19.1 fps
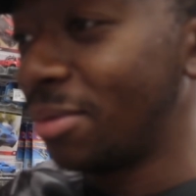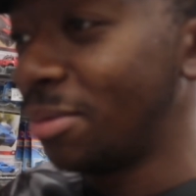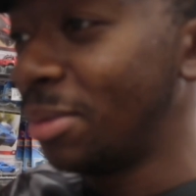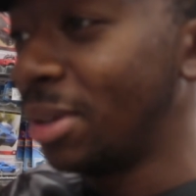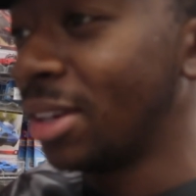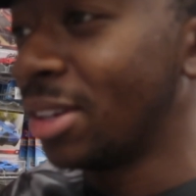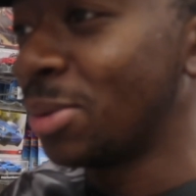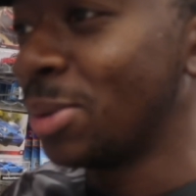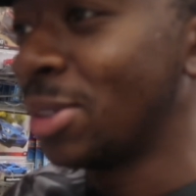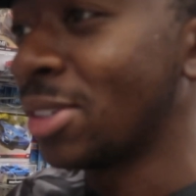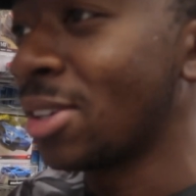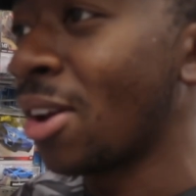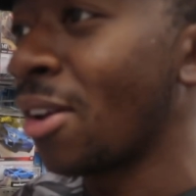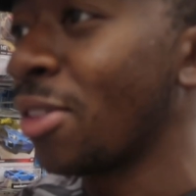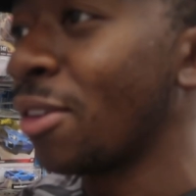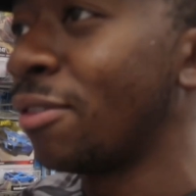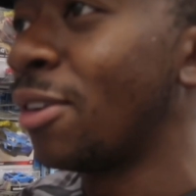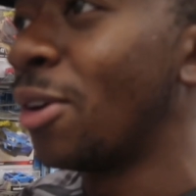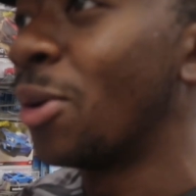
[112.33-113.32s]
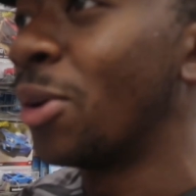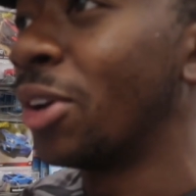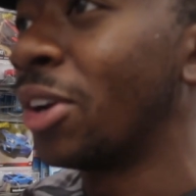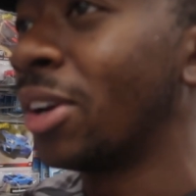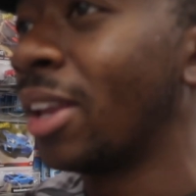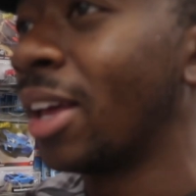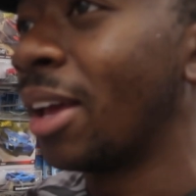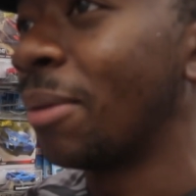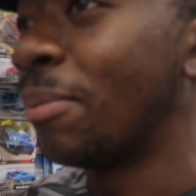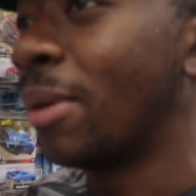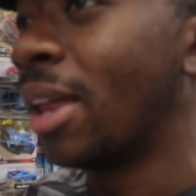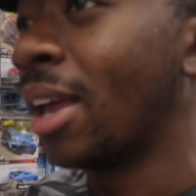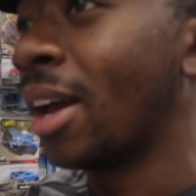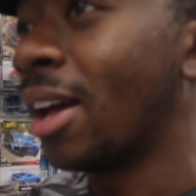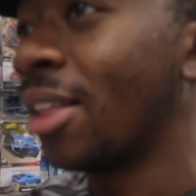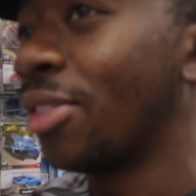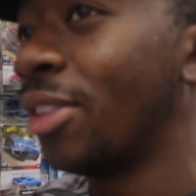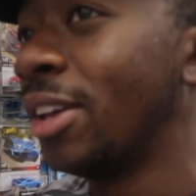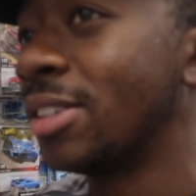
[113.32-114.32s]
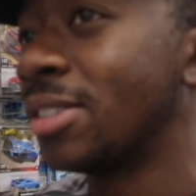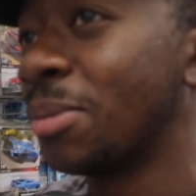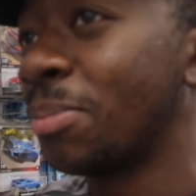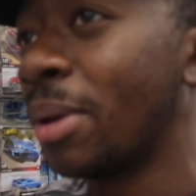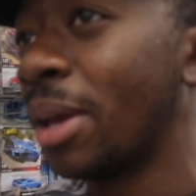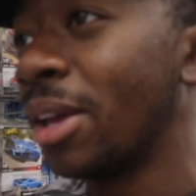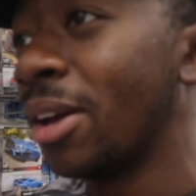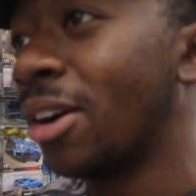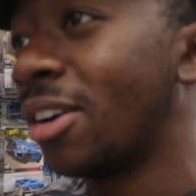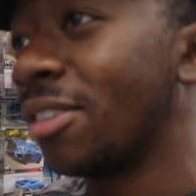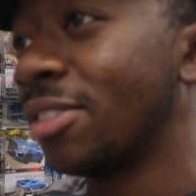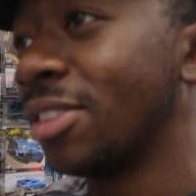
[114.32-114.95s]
Because we just got off the phone and you're like, man, I got things to pay off,